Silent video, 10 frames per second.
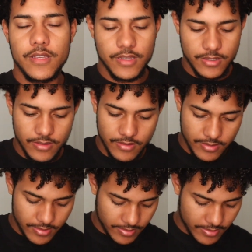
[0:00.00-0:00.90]

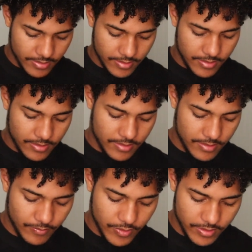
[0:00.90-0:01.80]
And
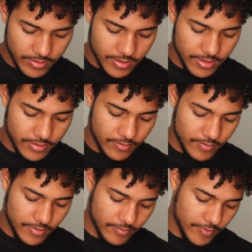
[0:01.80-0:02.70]
probably try this
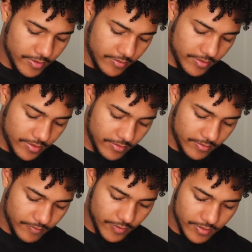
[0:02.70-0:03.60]
one on right quick.
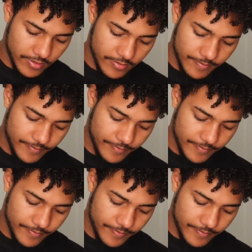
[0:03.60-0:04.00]
Let me see.